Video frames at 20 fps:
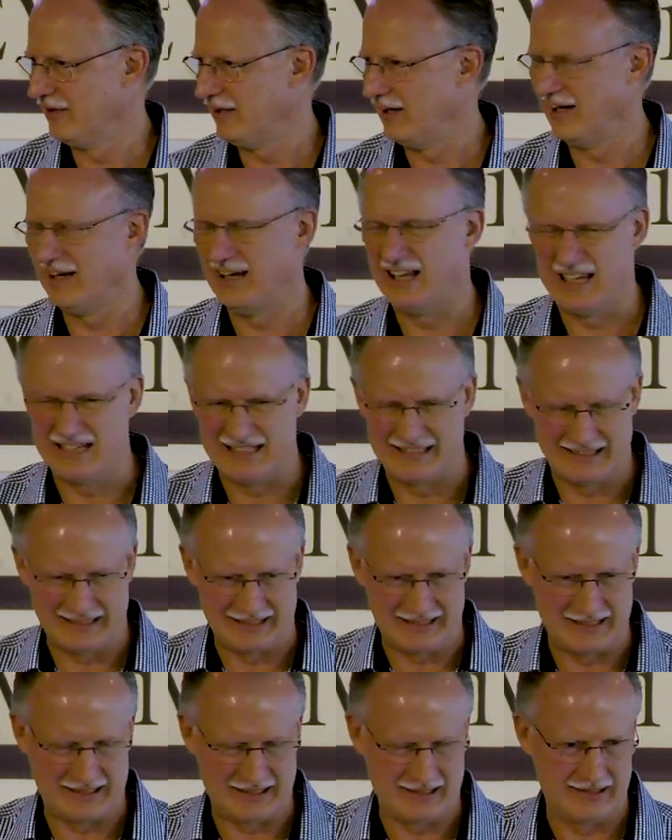I like
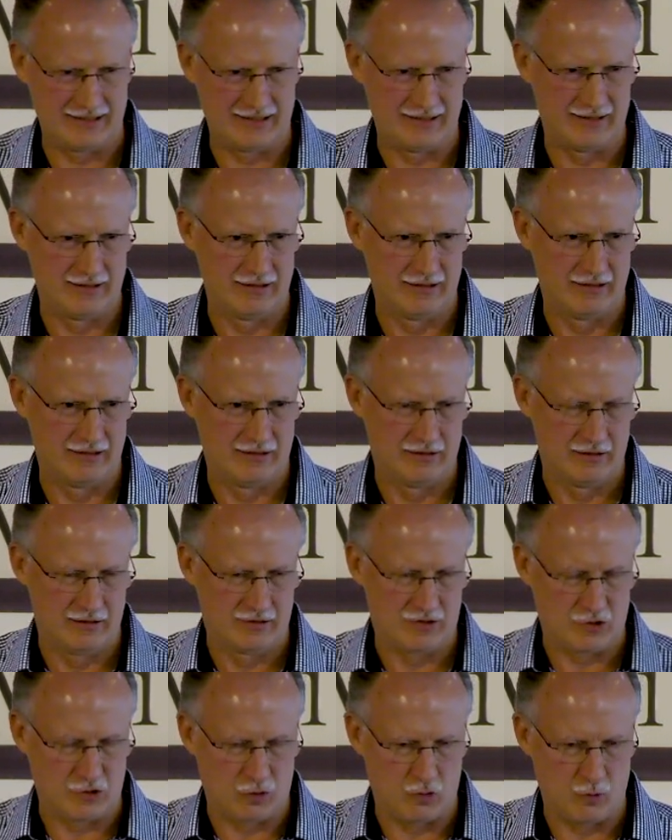it.
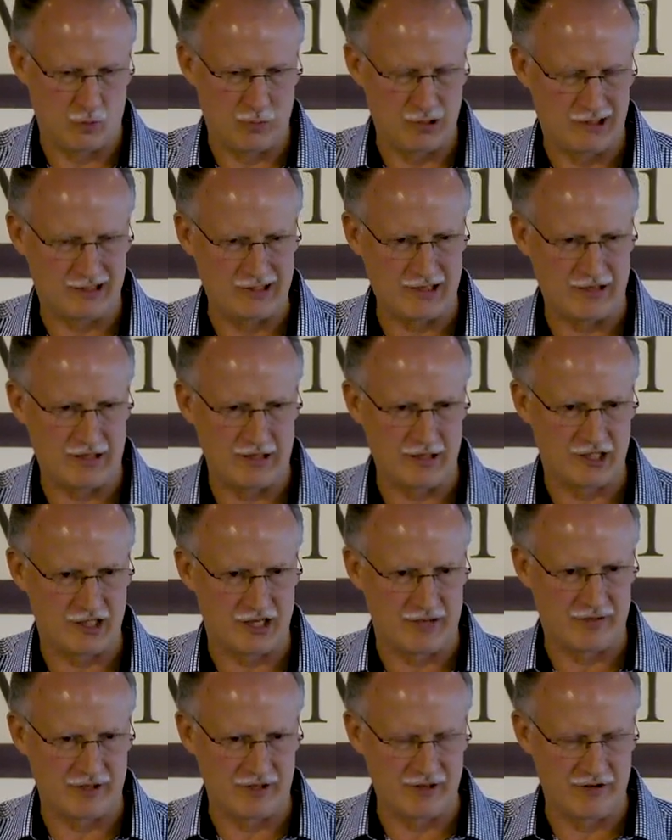So put that on
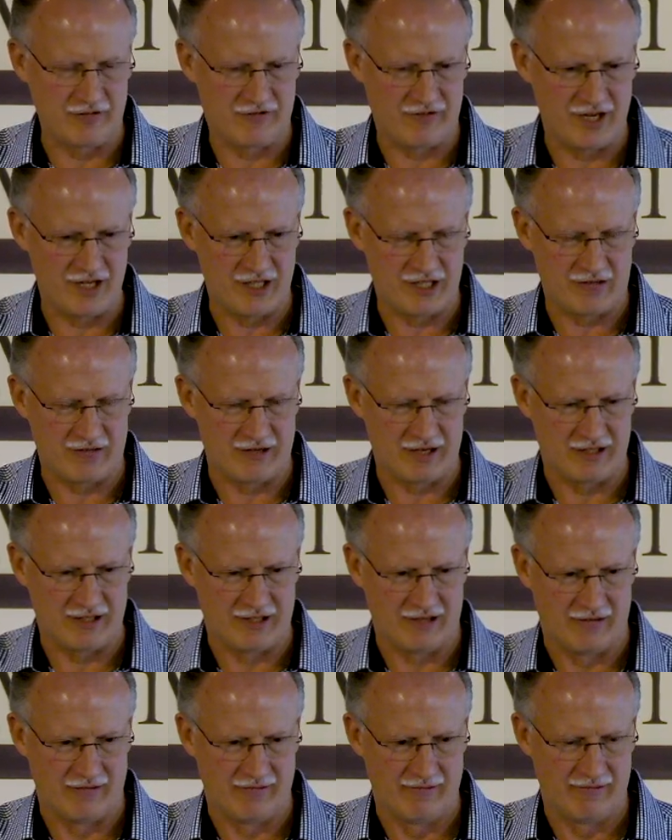something you're facing right
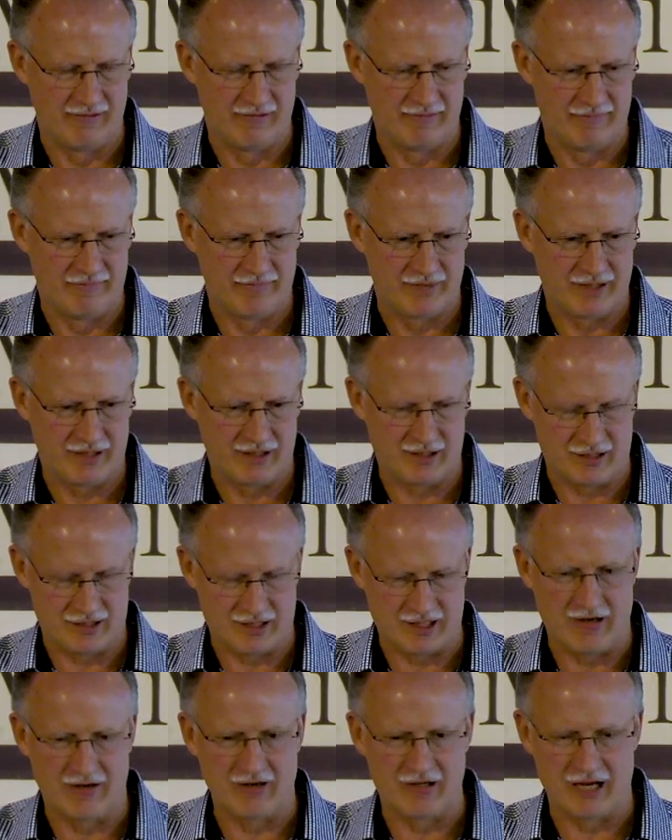now. Just
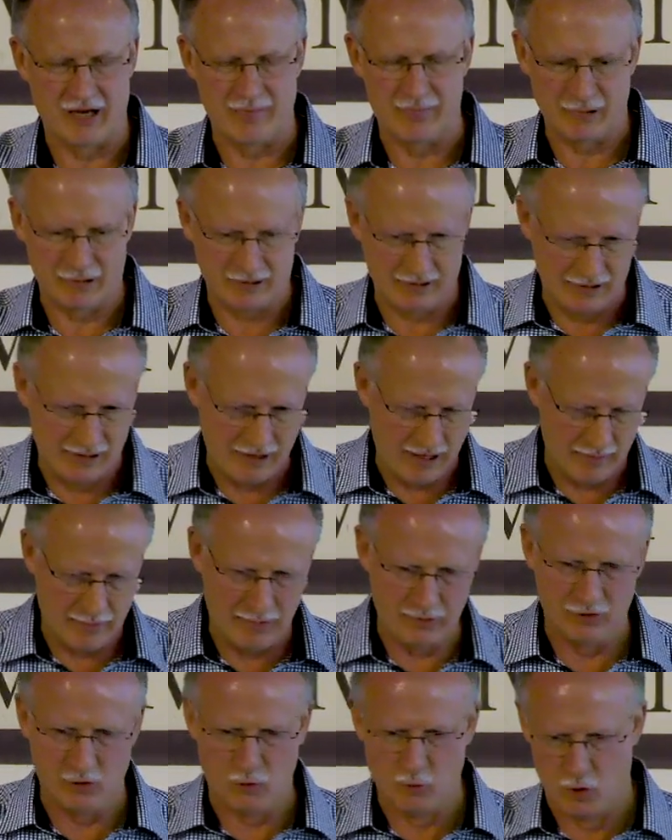say, okay, I'm putting, I'm
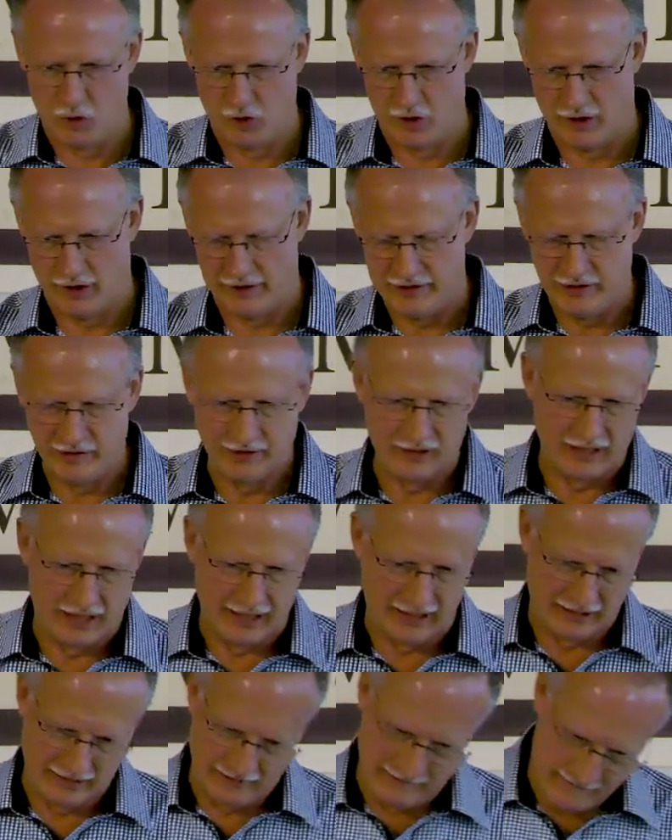putting the word on you
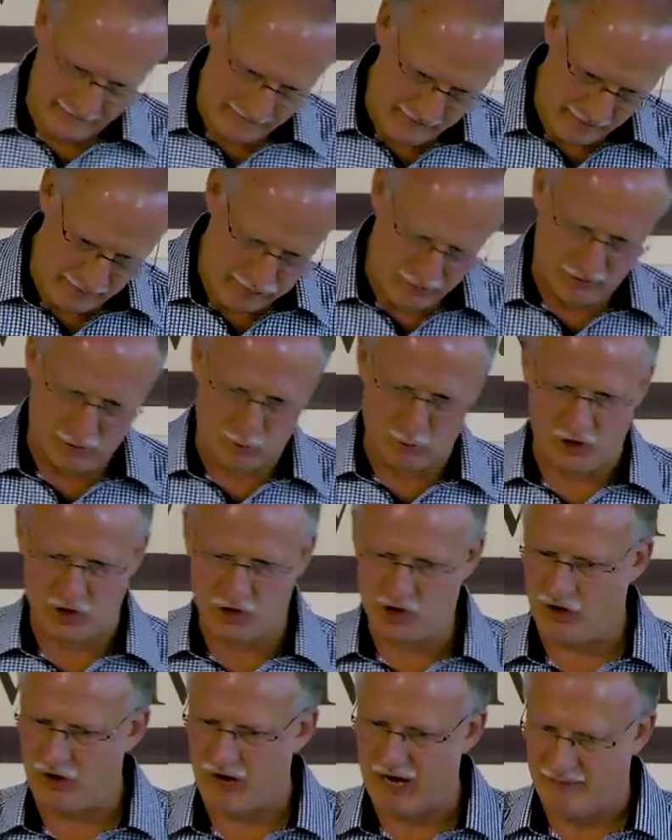today. I'm putting the
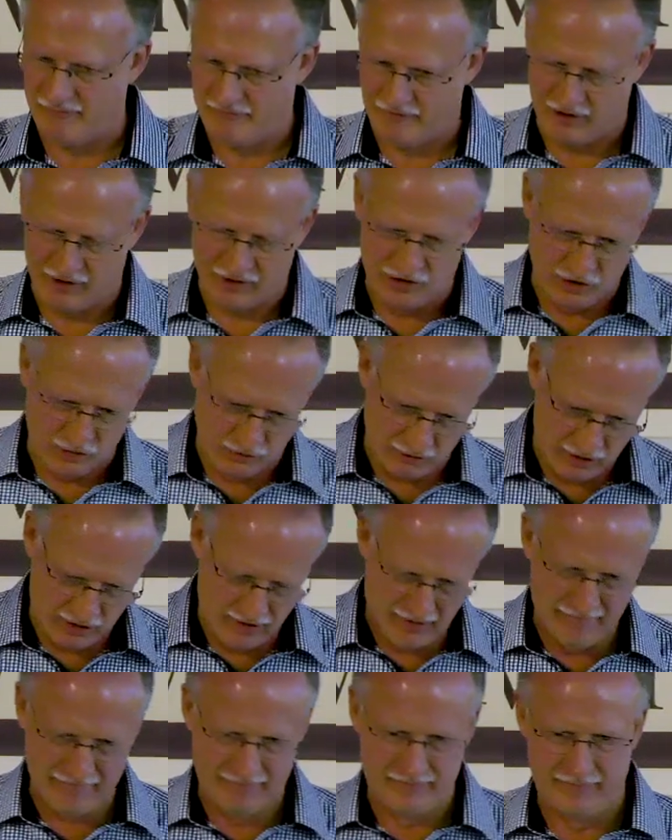word triumph on you.
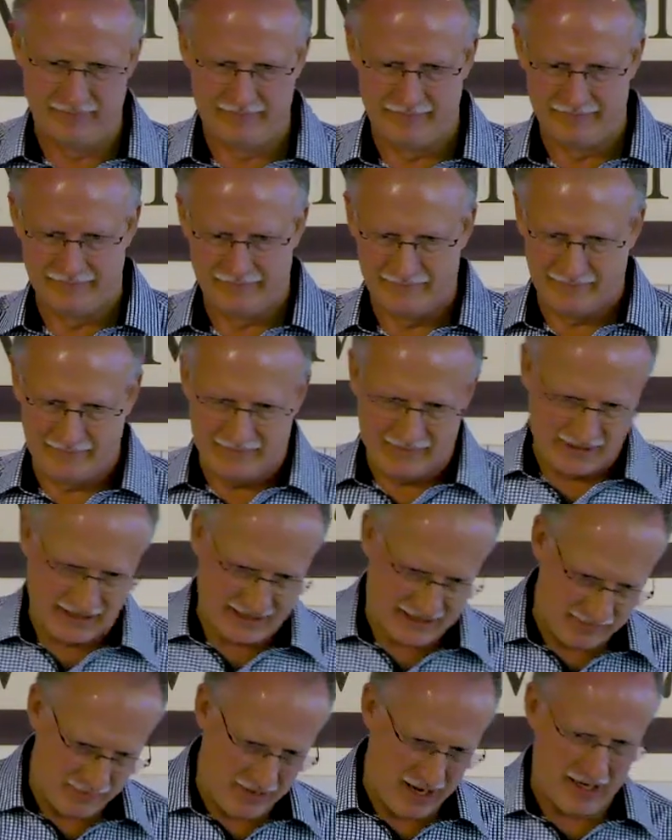
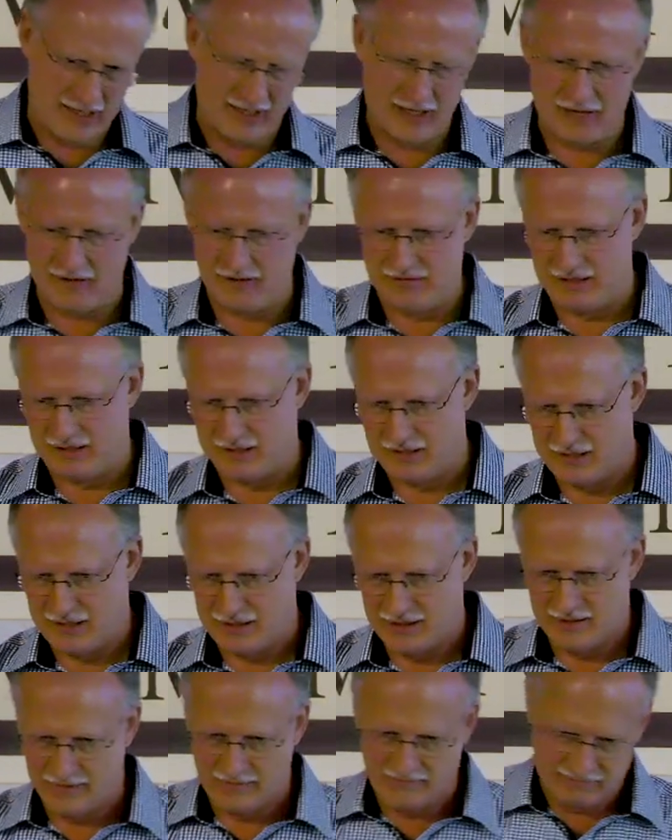That's my
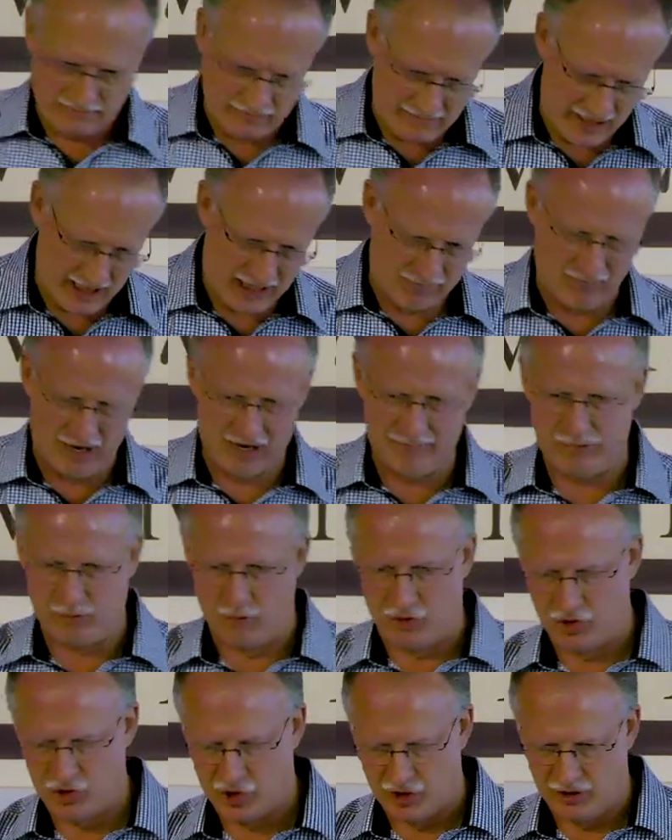inheritance. That's my
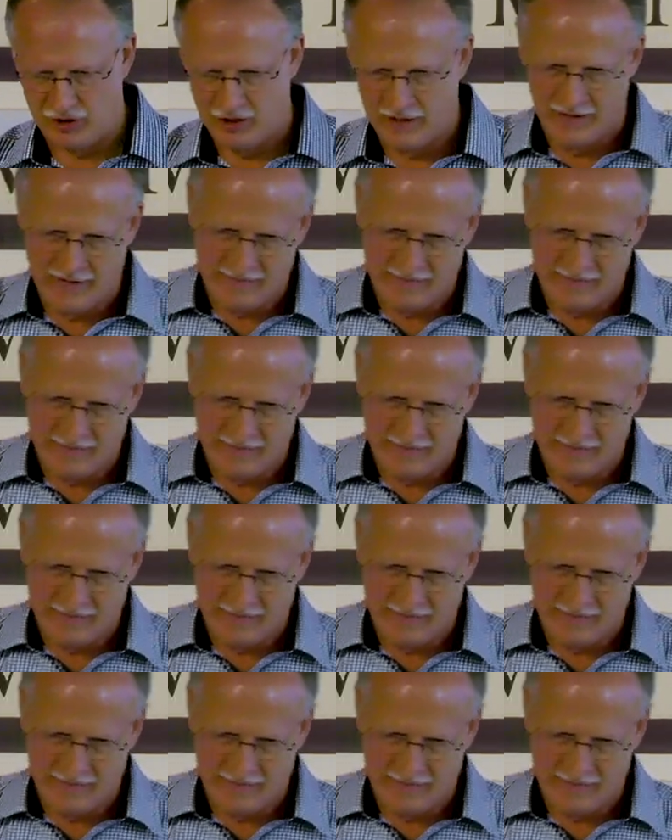portion.